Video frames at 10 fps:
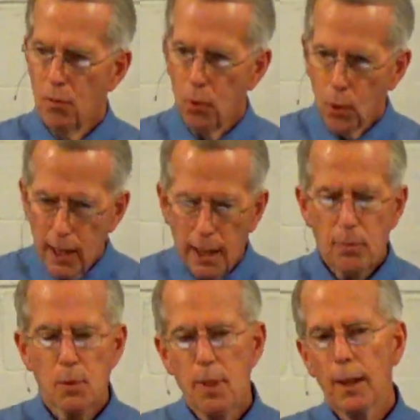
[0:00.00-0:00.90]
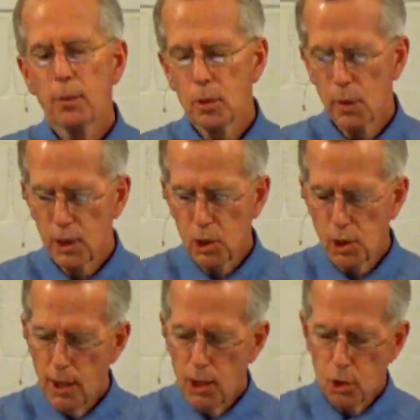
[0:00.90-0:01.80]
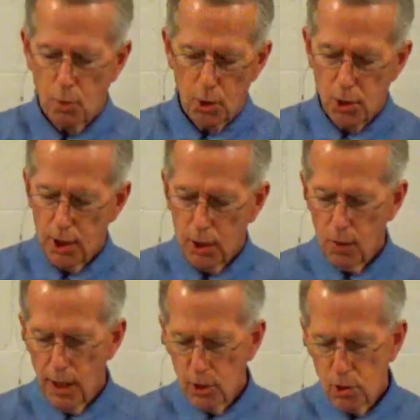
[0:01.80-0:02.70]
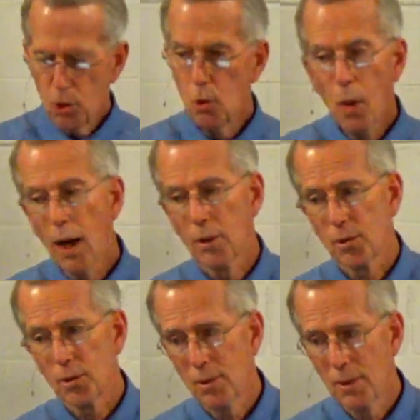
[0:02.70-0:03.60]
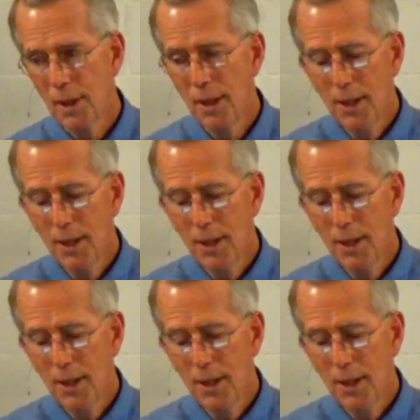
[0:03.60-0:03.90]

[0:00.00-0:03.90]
for him to be able to extend his mercy and grace to us.